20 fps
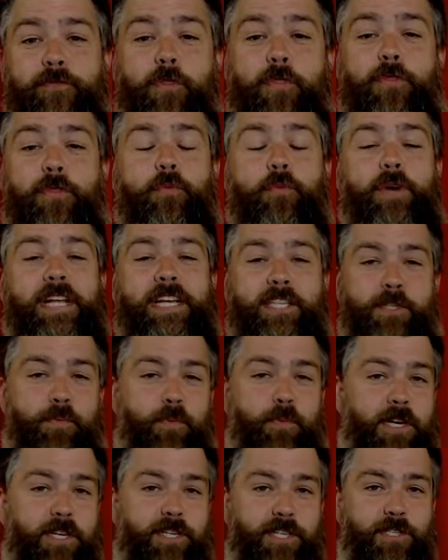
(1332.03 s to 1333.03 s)
for 3
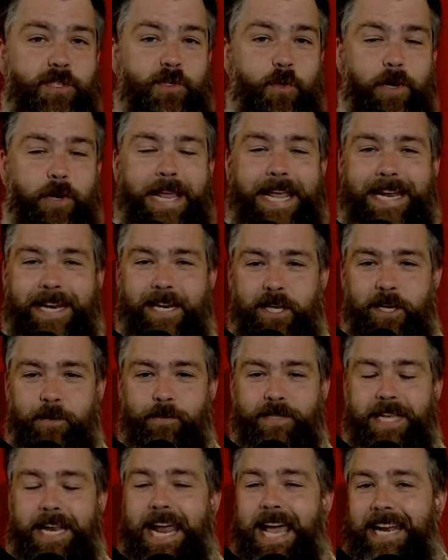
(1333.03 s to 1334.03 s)
expressions or
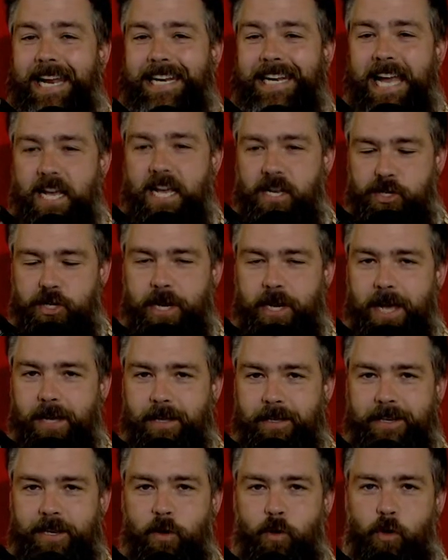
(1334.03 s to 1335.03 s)
idioms that had a
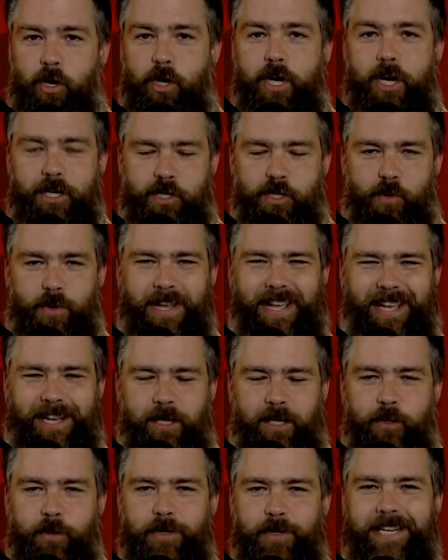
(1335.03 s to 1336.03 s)
nationality or a country
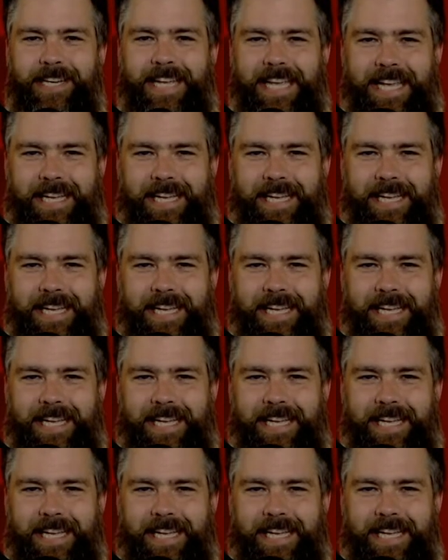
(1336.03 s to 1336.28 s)
included